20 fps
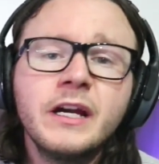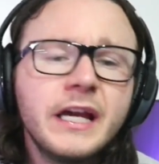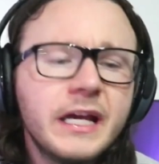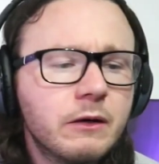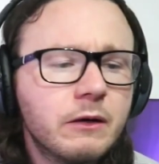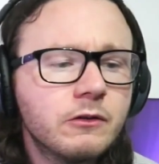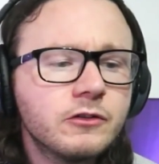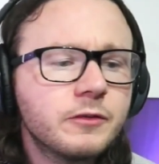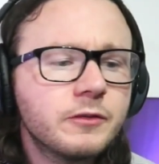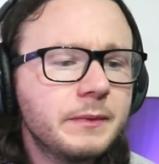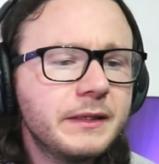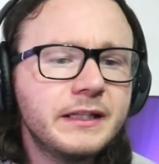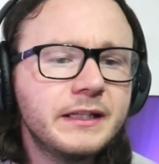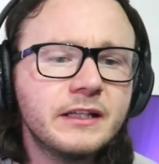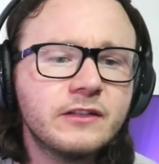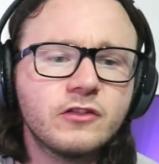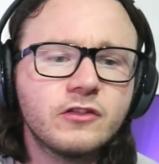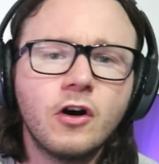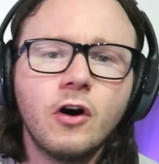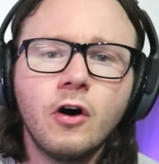He wants to be
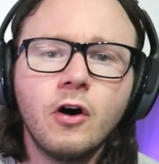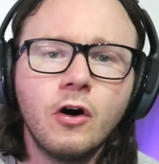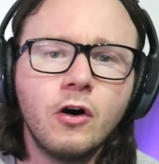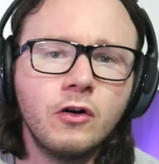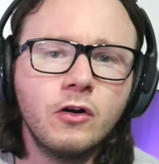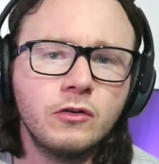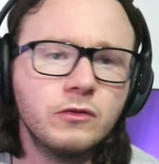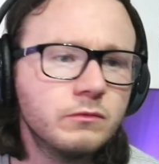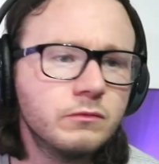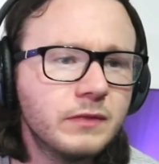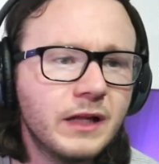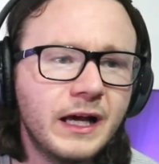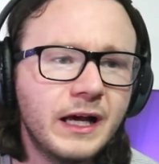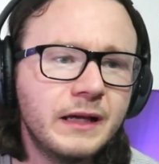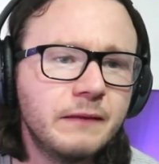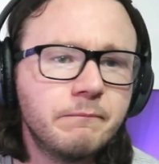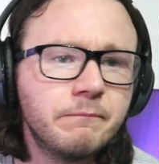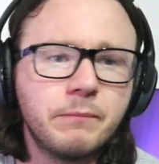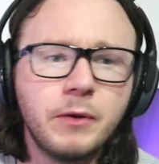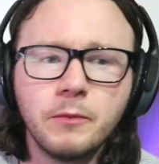this all
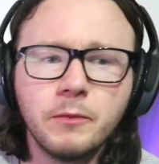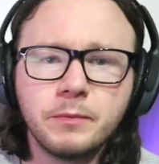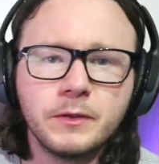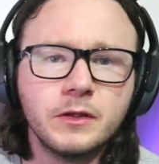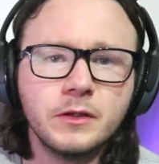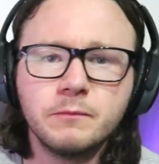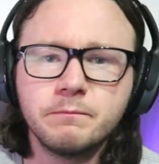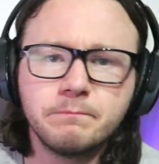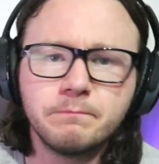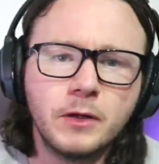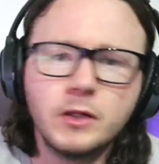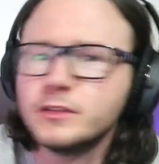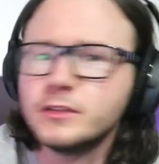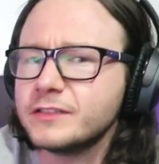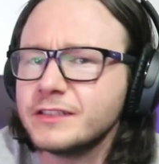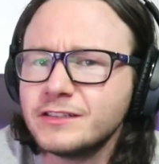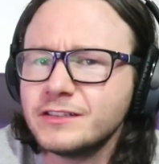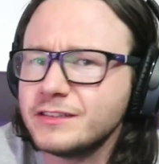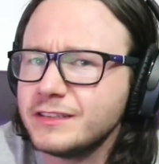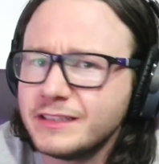like popular
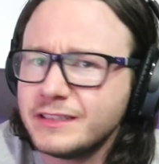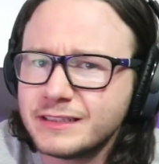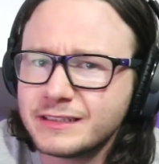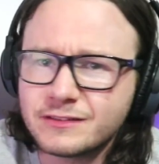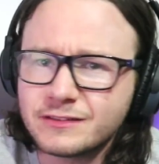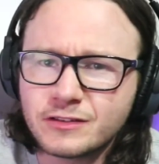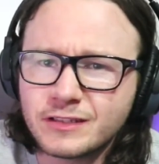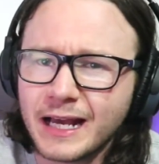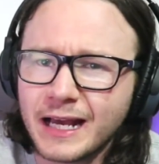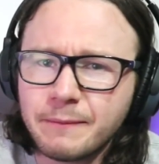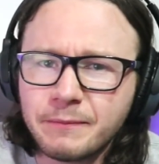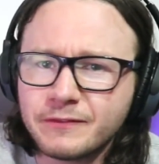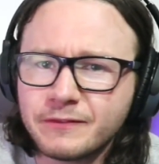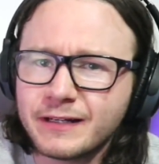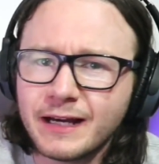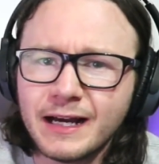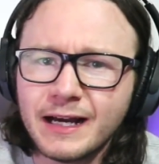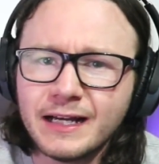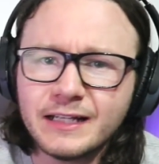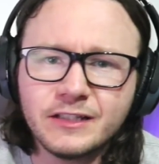politician-y type of
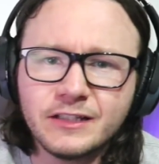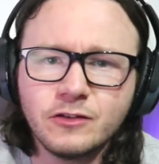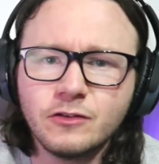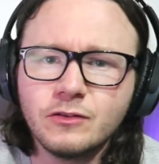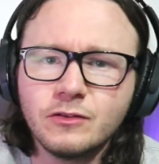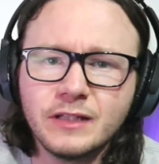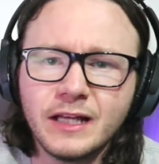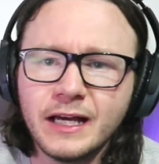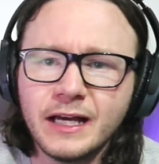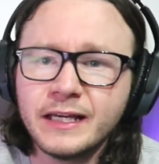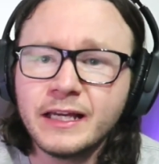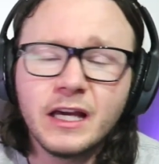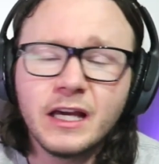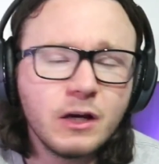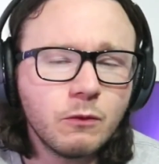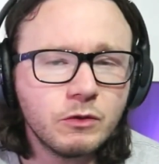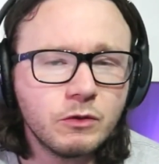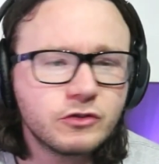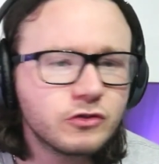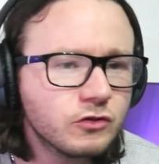guy, you know, like
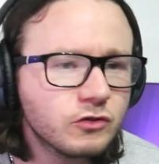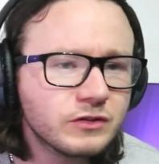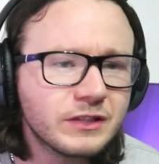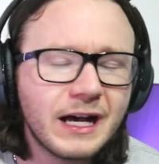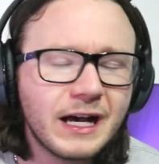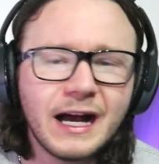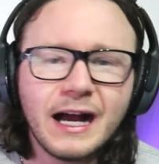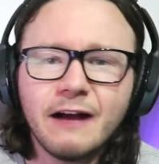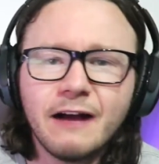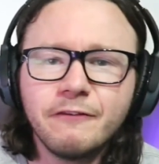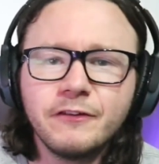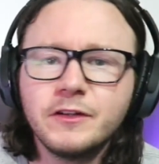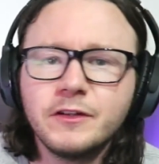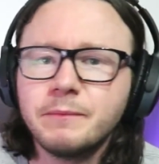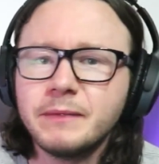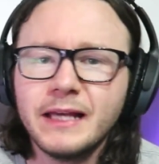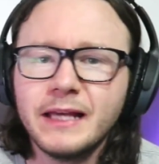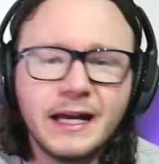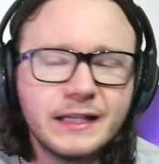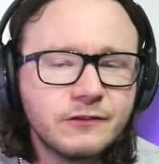wants to go to Harvard and
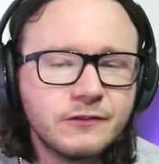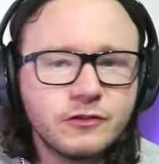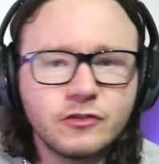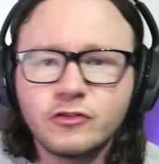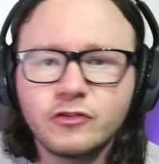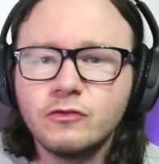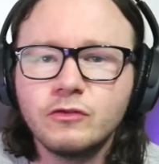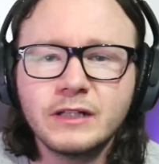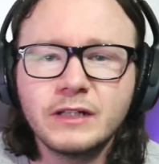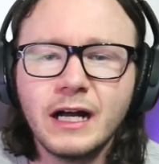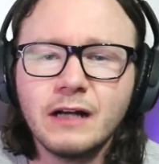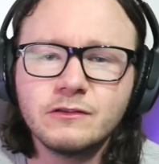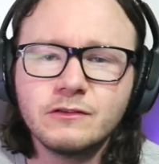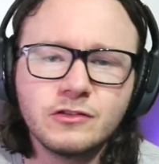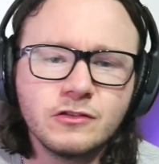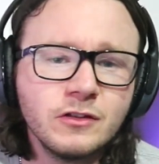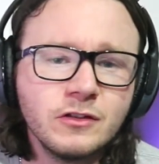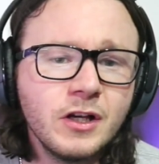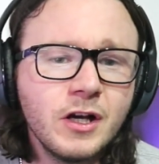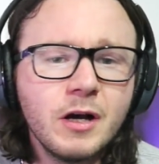be head of the school
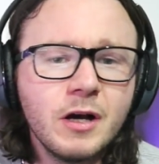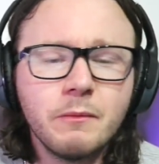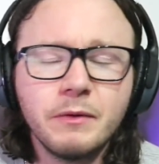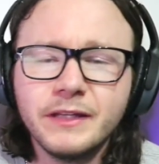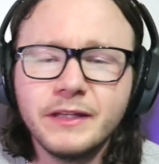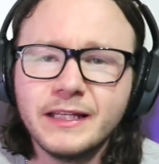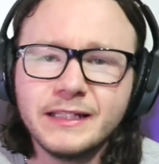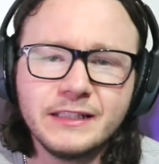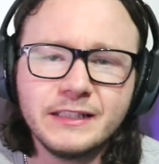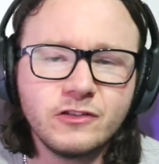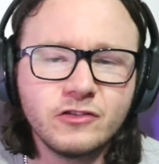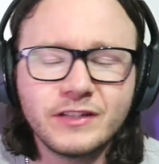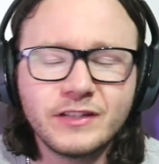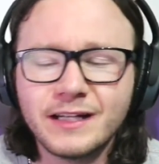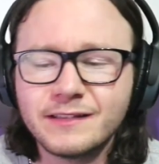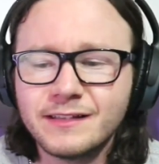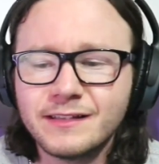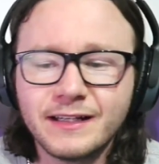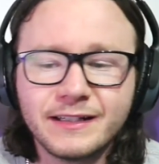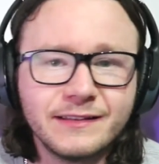council, but then he just
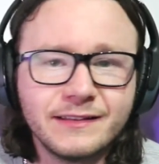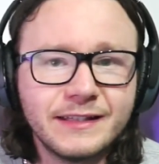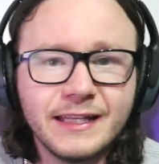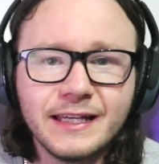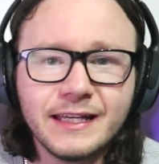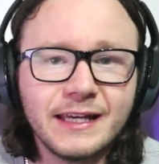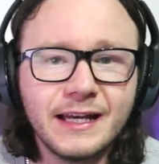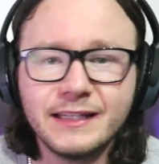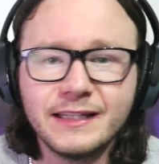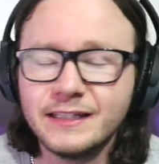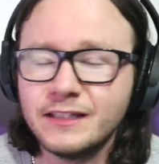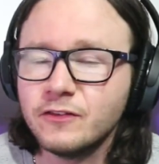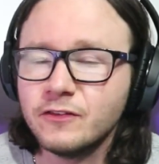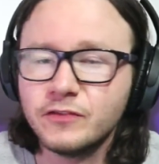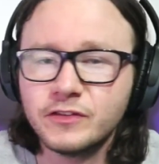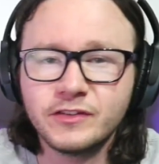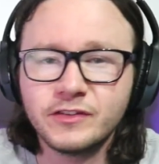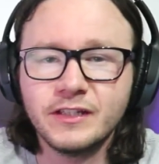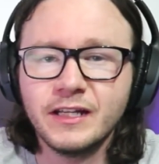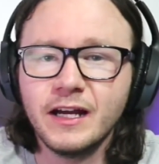acts like a dickhead in other
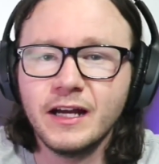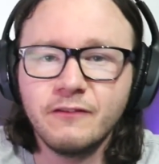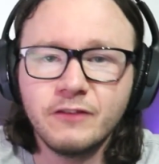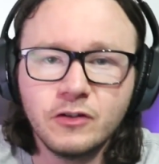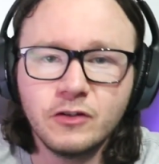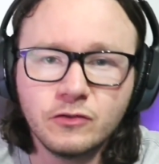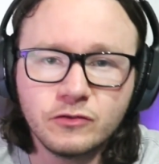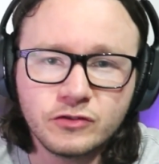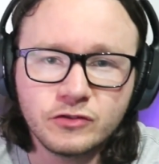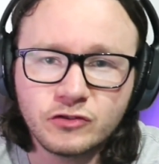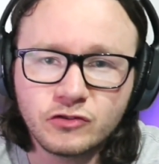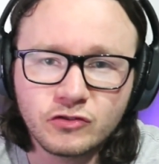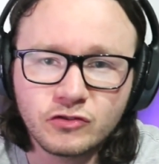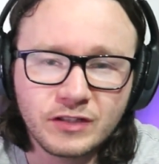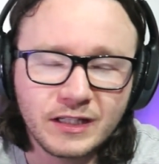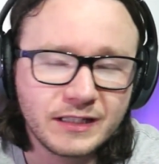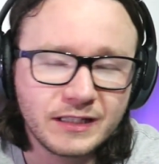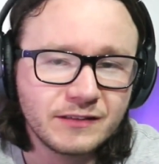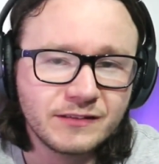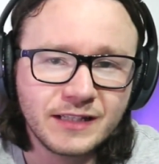scenarios and just
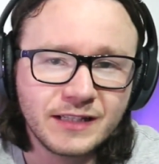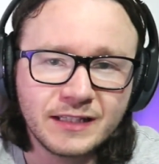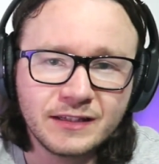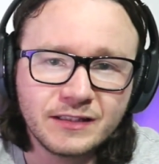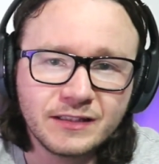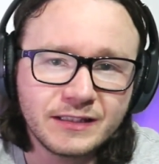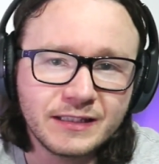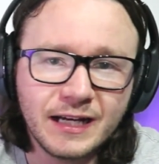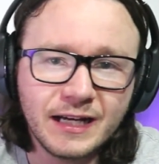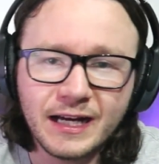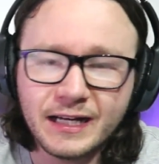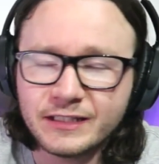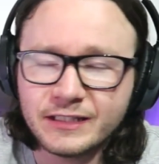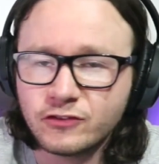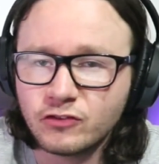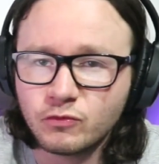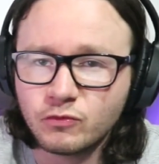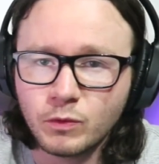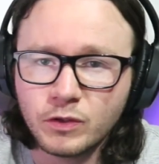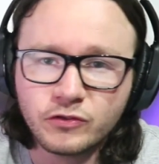like a standard guy and
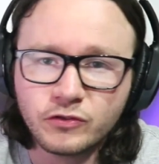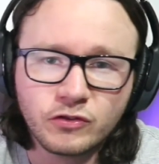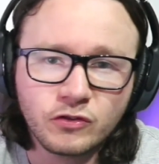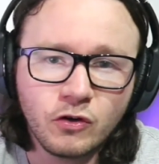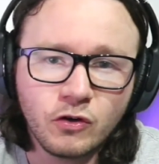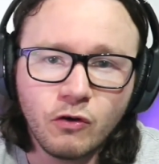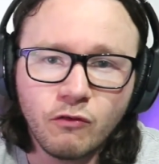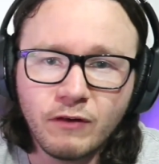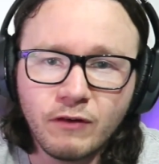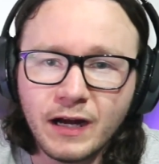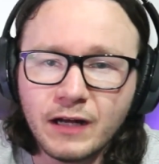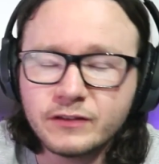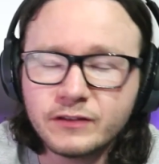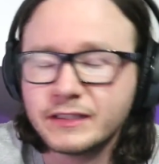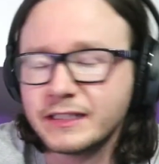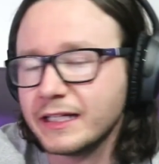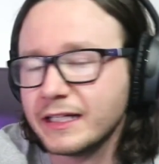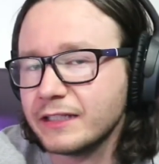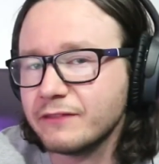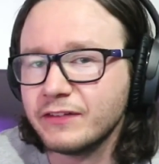just wants to go around and
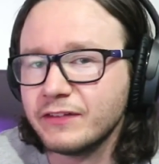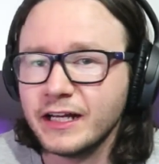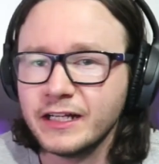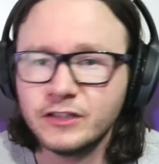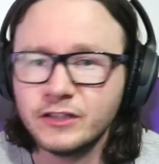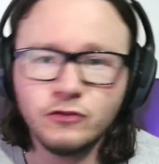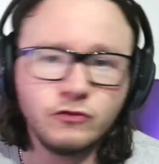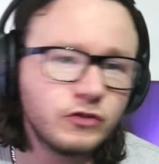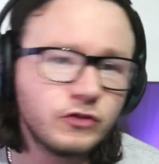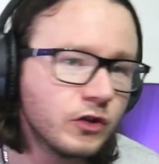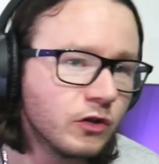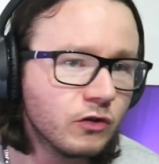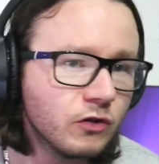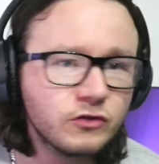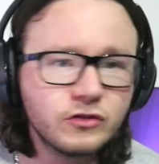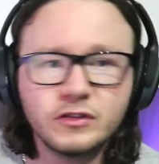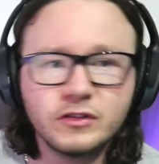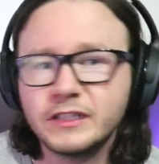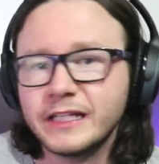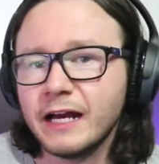kind of like use girls
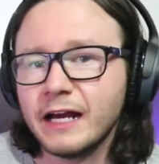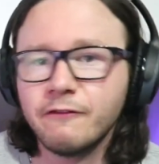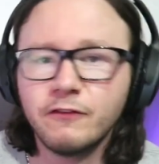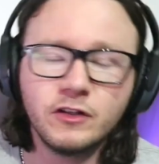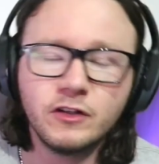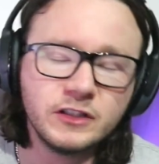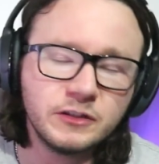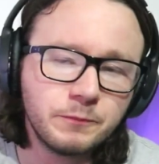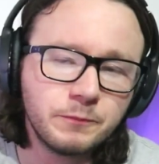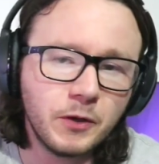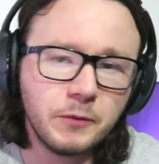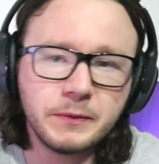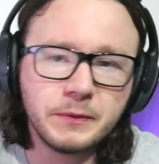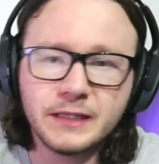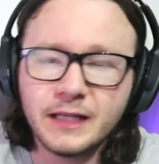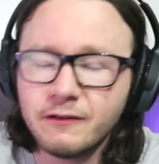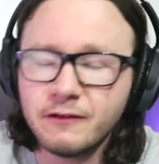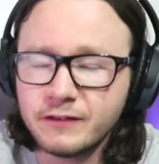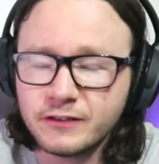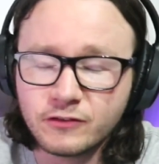and have all this
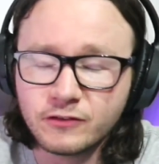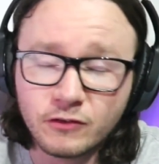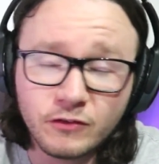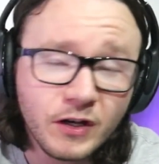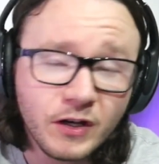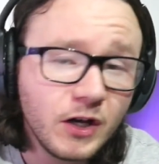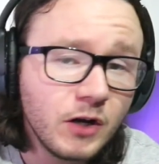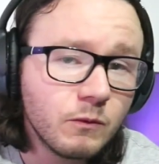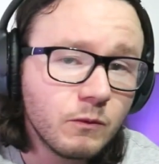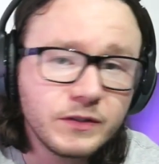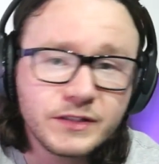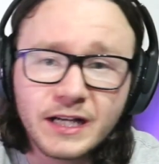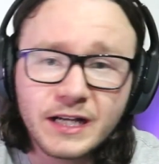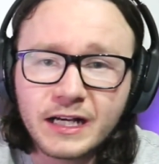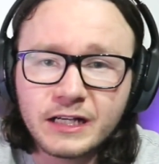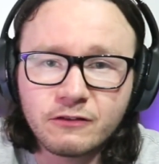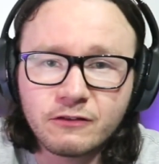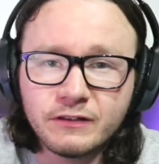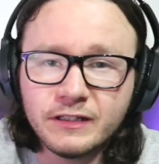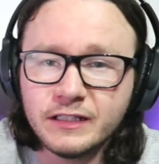popularity stuff, which I
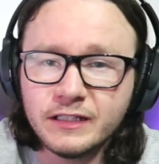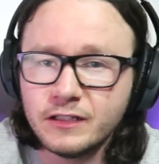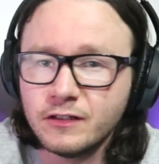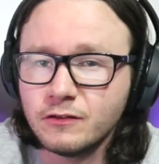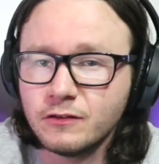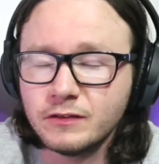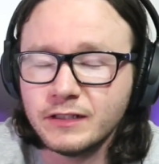agree, you know.